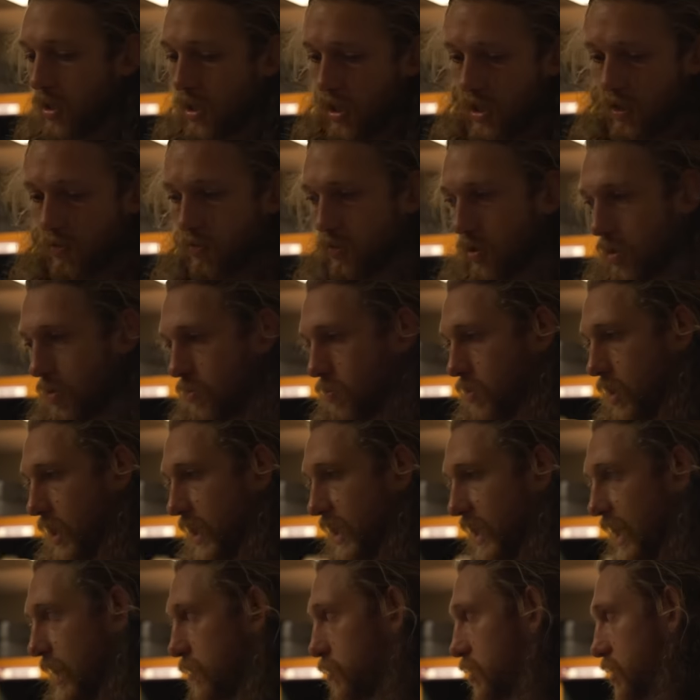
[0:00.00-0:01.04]
uh, what, what
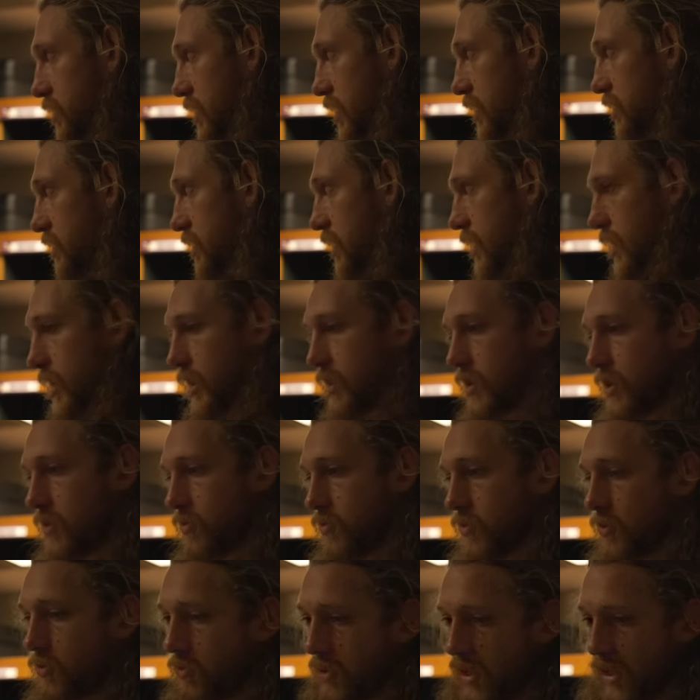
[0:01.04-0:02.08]
I got with Justin, and
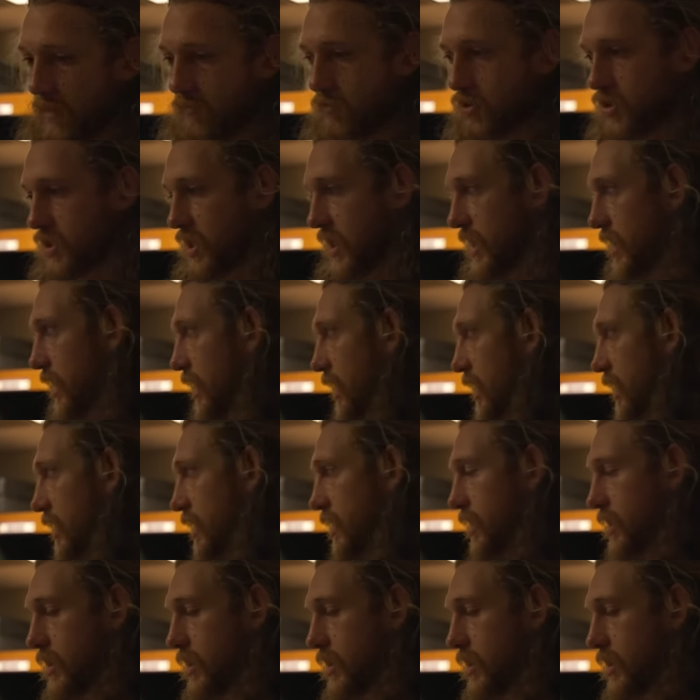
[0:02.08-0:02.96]
then what we have with Jay,